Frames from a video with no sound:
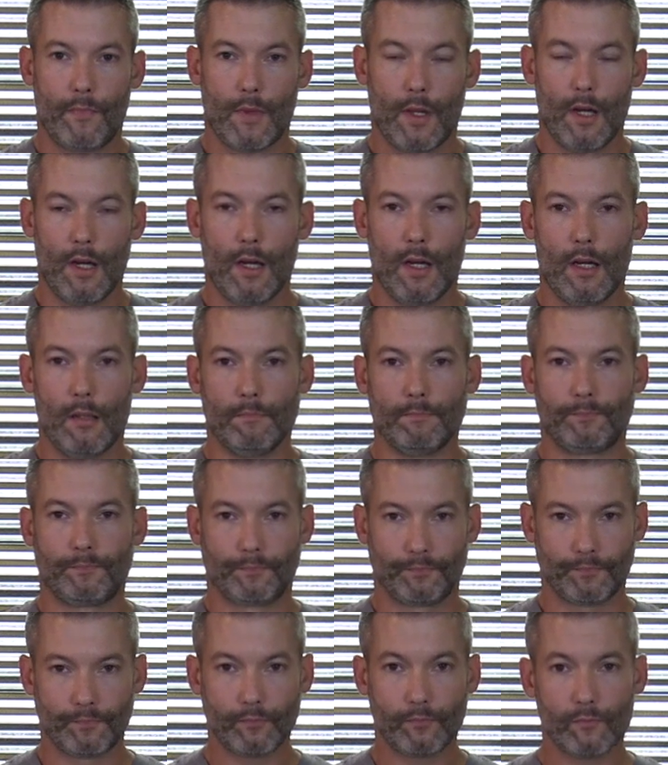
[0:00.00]

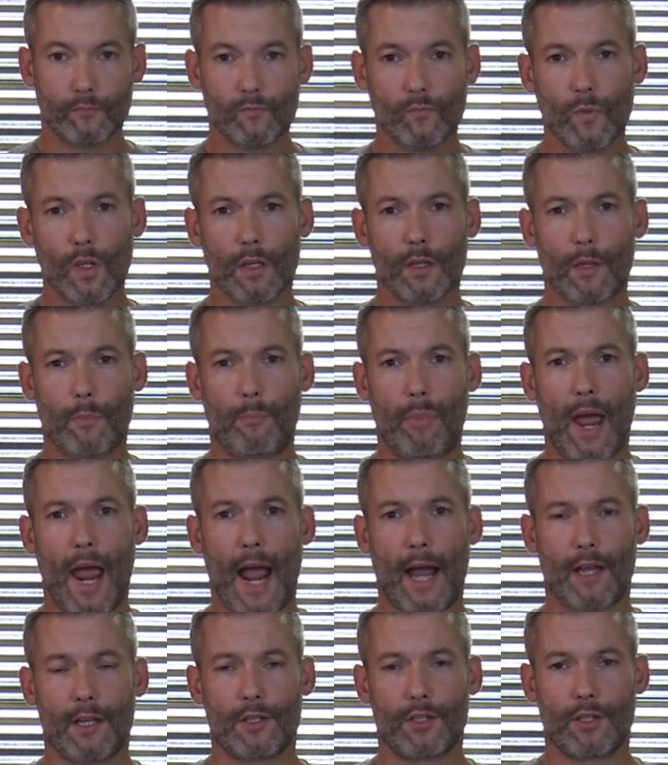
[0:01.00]
The
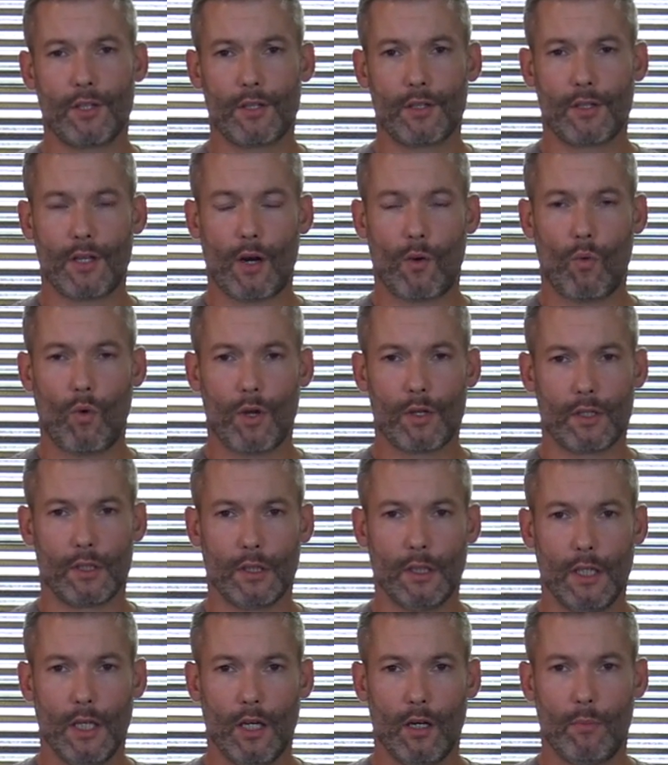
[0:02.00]
packages, there was a
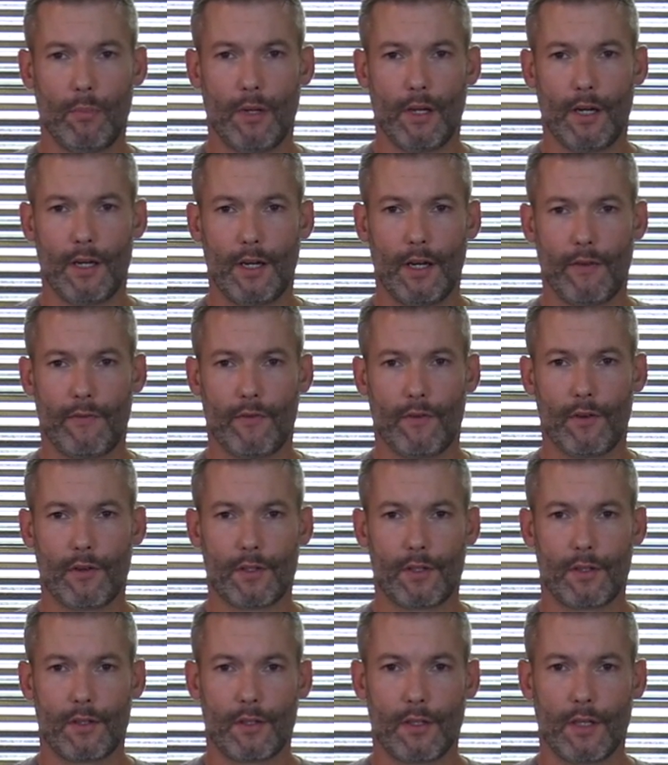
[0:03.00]
little bit of
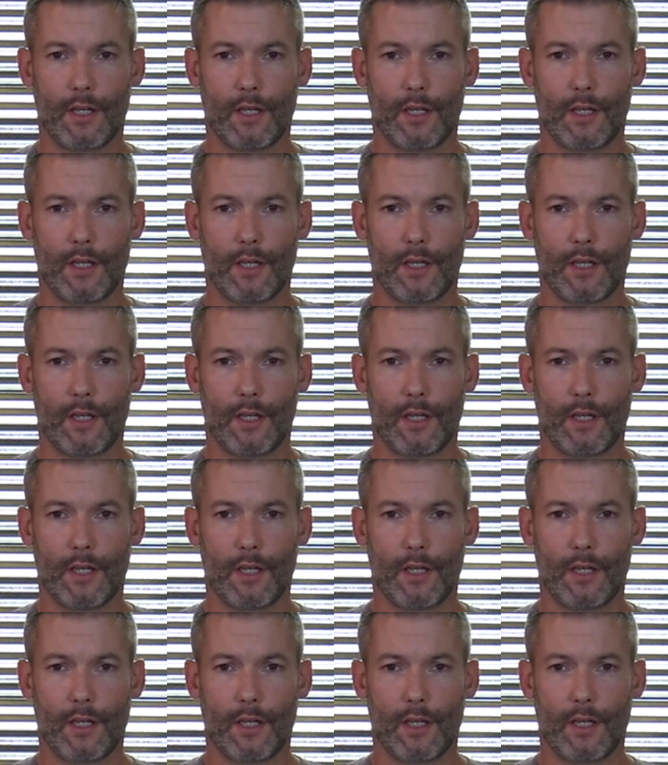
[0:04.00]
difference.